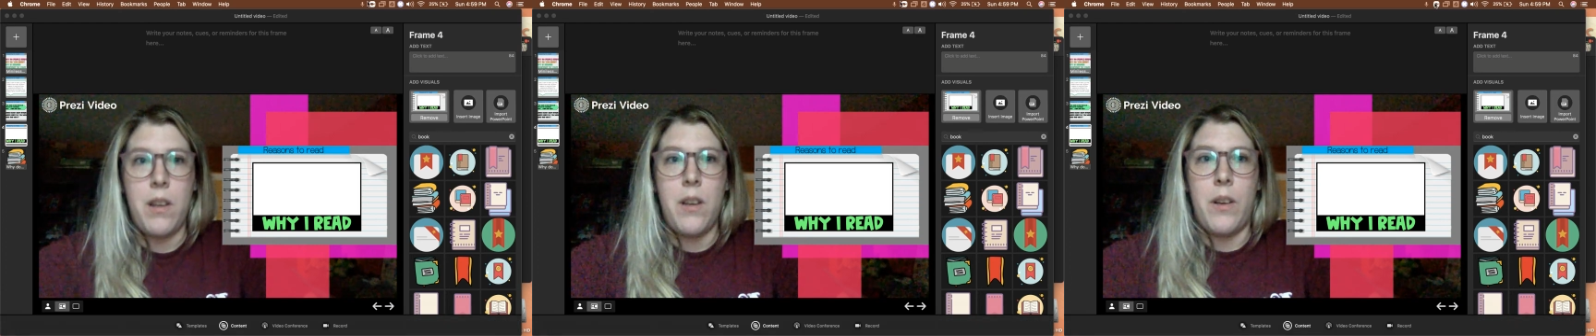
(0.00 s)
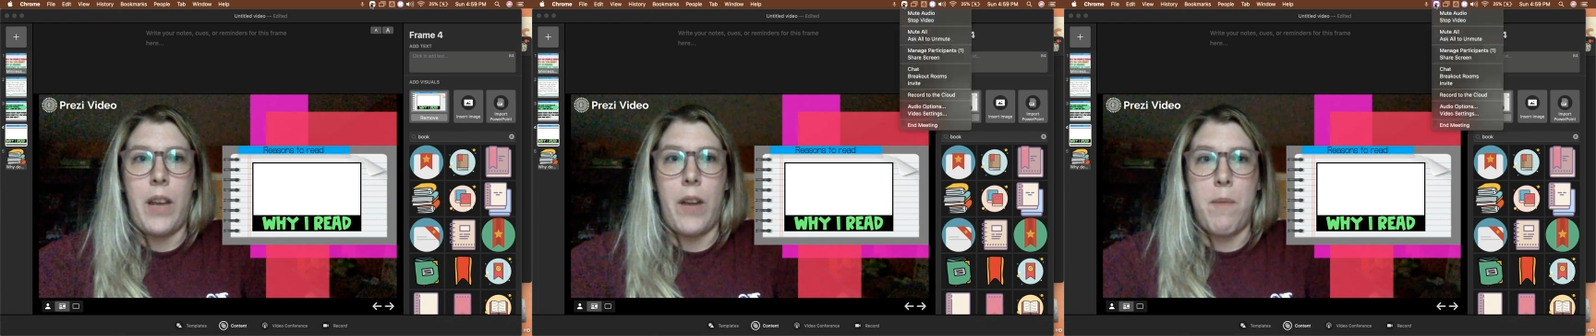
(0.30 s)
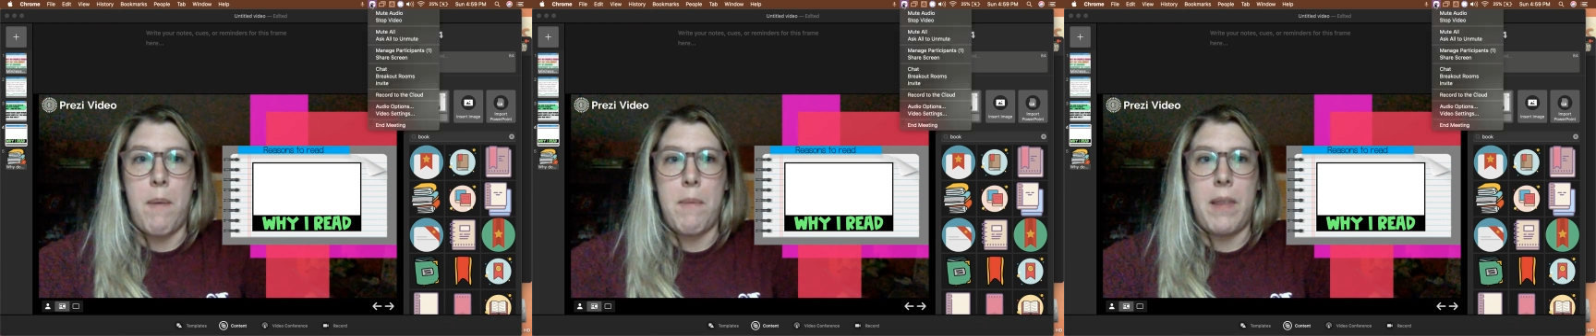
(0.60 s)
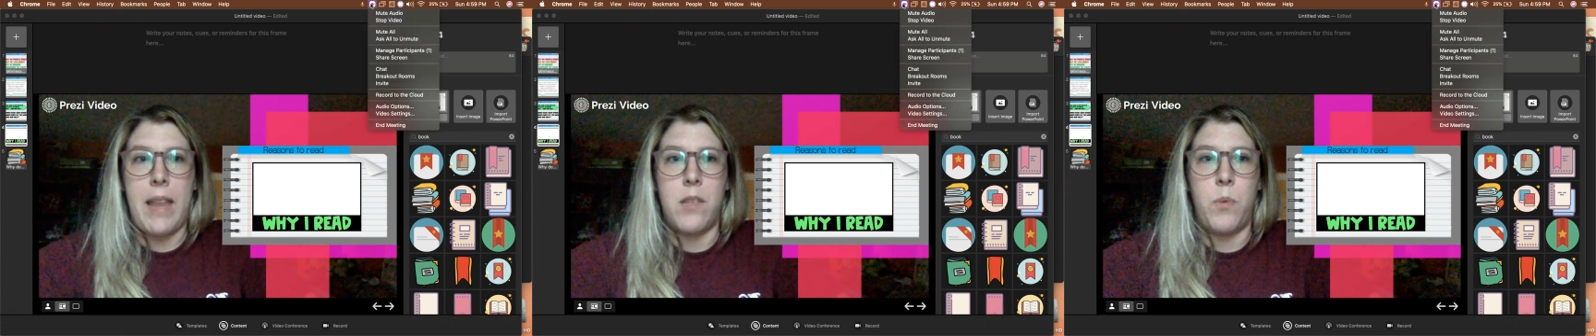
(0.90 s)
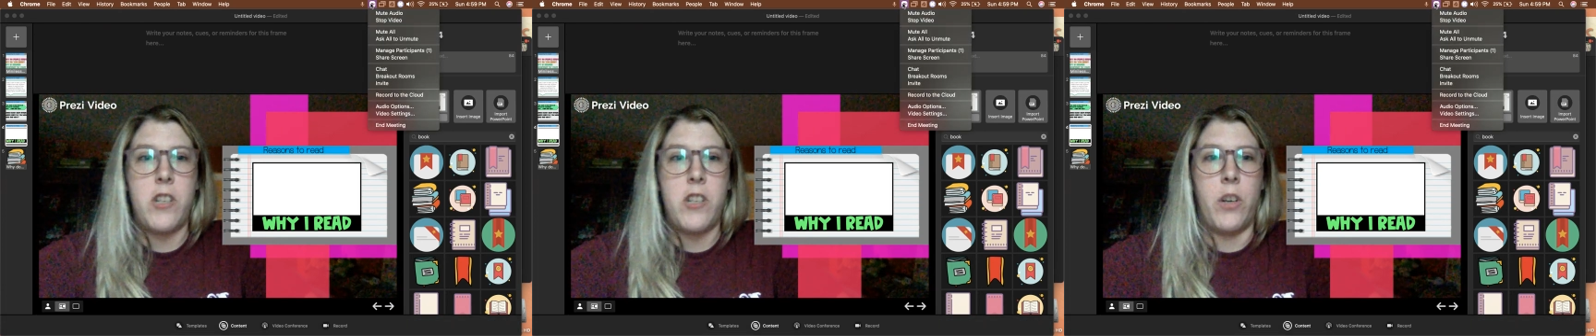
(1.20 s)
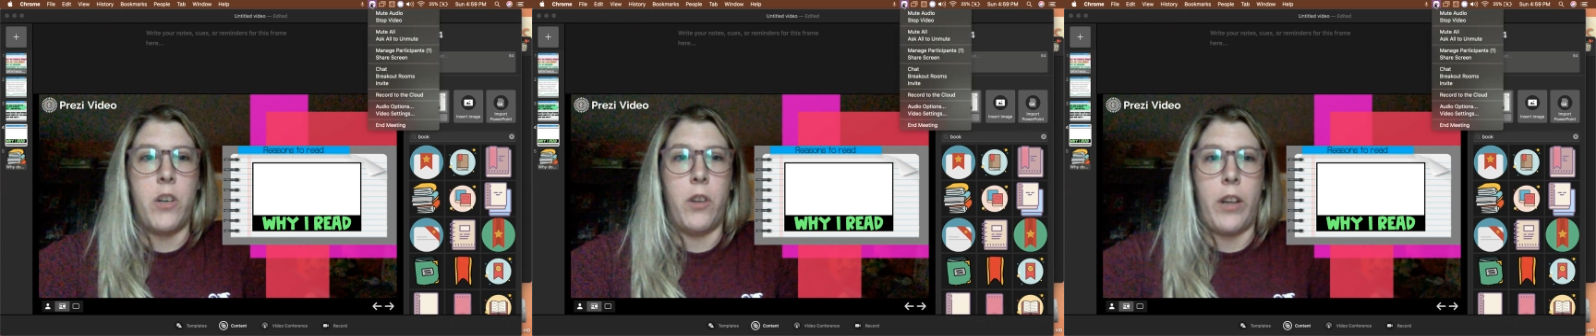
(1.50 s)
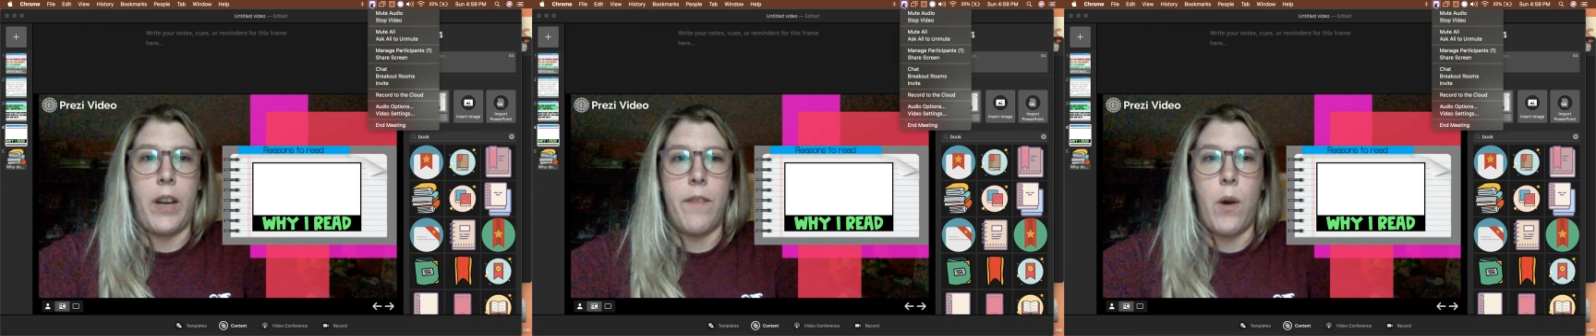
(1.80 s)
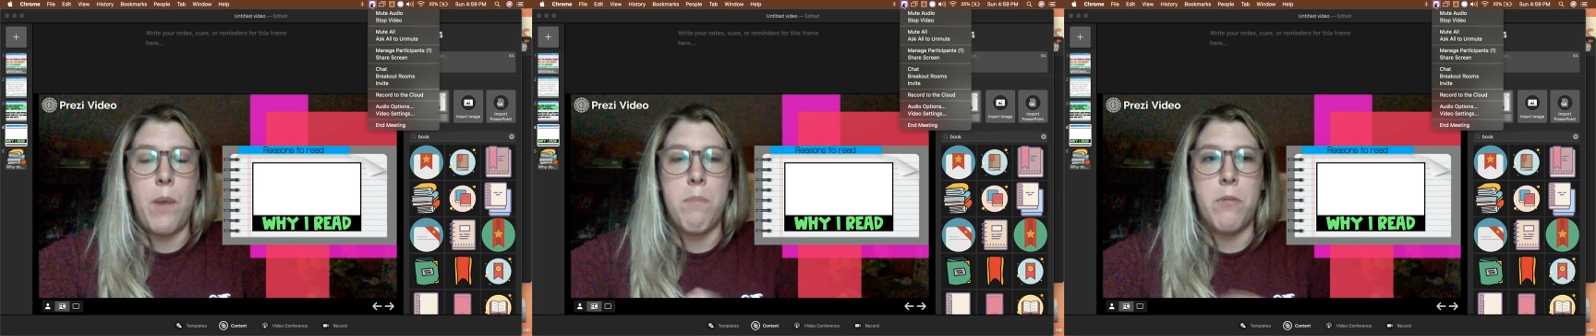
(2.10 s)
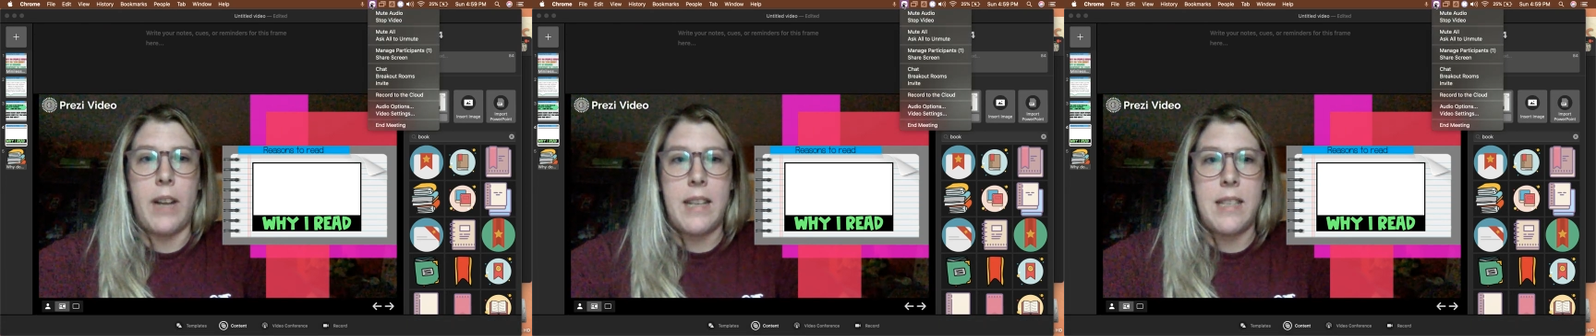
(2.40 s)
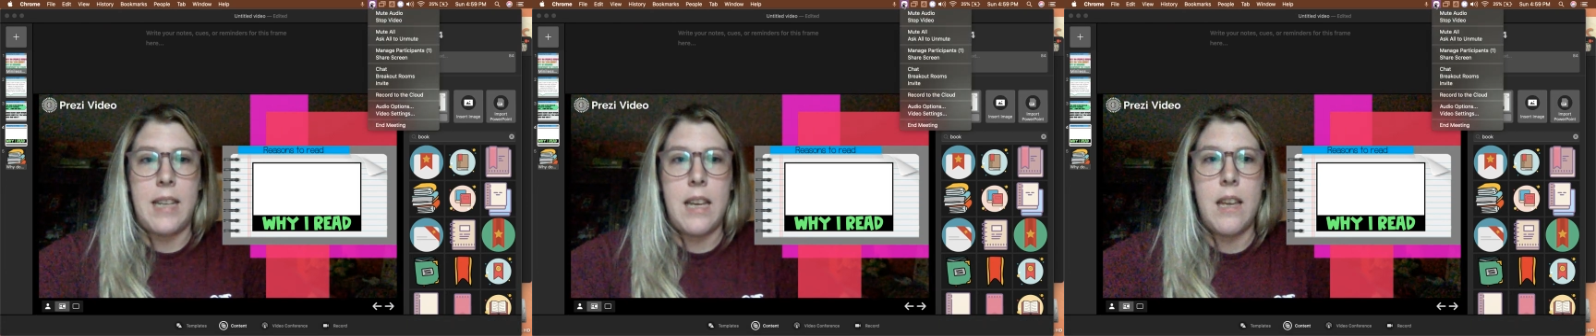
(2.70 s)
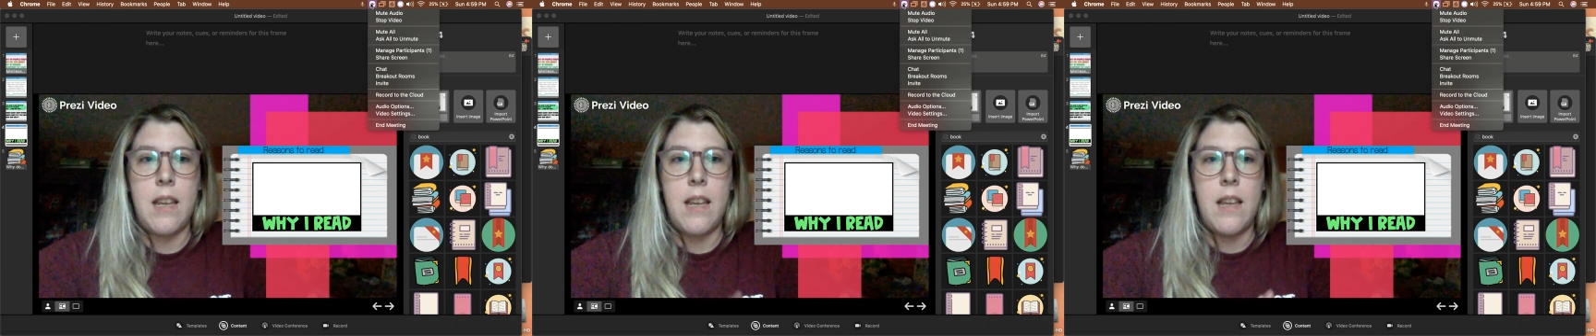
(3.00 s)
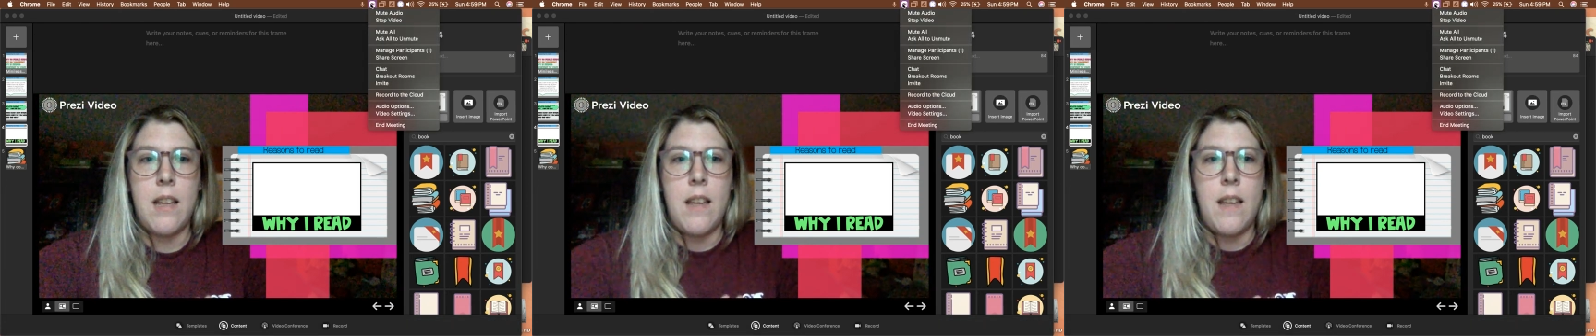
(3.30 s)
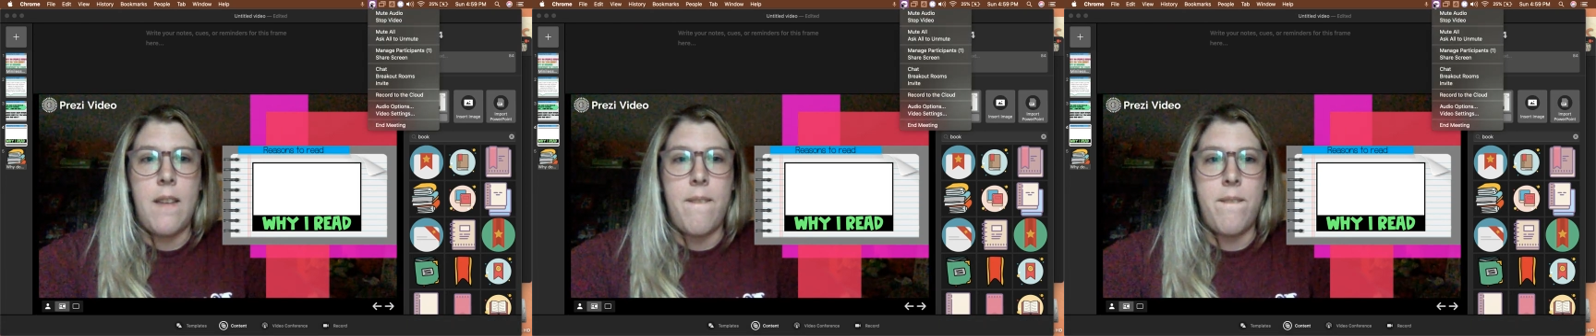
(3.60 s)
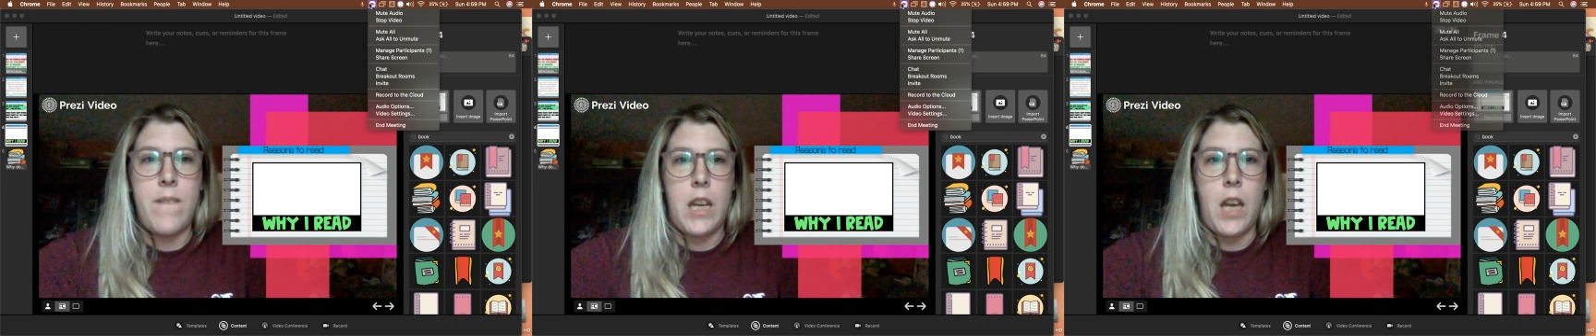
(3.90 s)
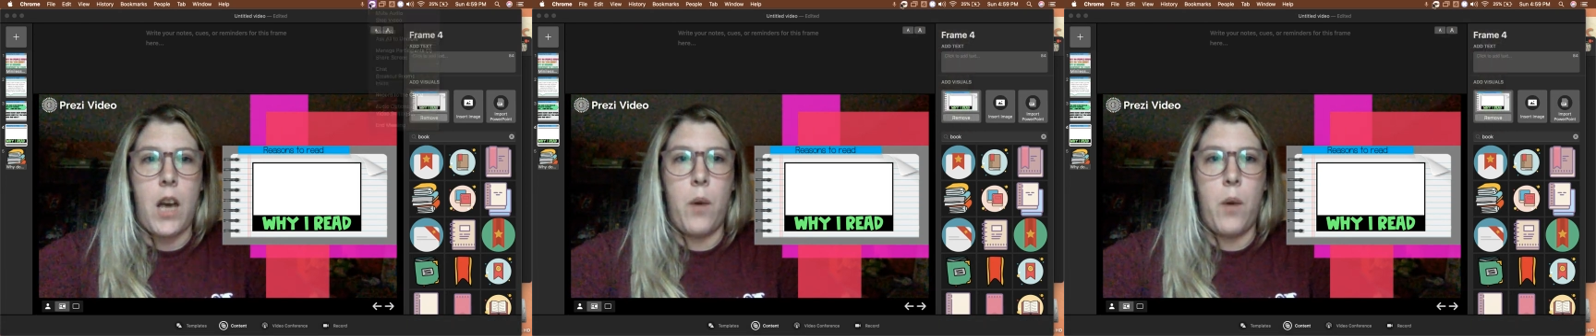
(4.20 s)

And remember, that's what you were looking for. Prezi video.